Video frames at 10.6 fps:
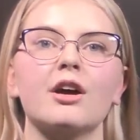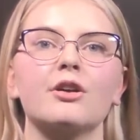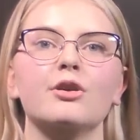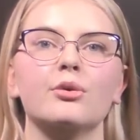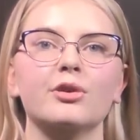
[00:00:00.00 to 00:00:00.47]

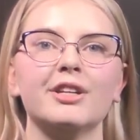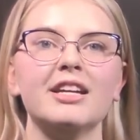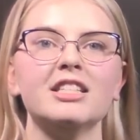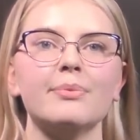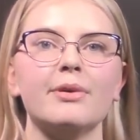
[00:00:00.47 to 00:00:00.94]
you will
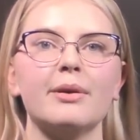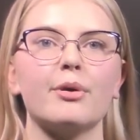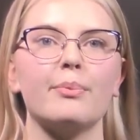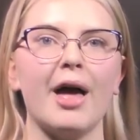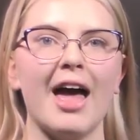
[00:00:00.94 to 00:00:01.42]
need to be
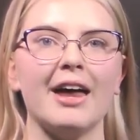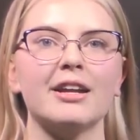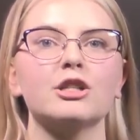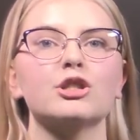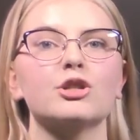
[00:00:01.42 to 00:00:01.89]
prepared
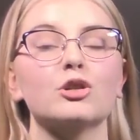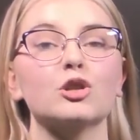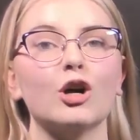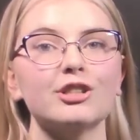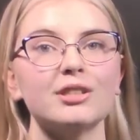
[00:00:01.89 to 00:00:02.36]
to do
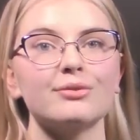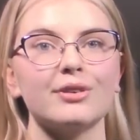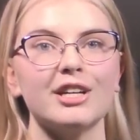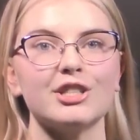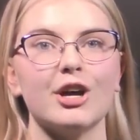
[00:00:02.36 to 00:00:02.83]
lots of
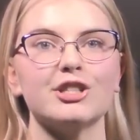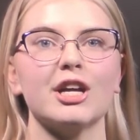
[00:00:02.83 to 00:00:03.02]
research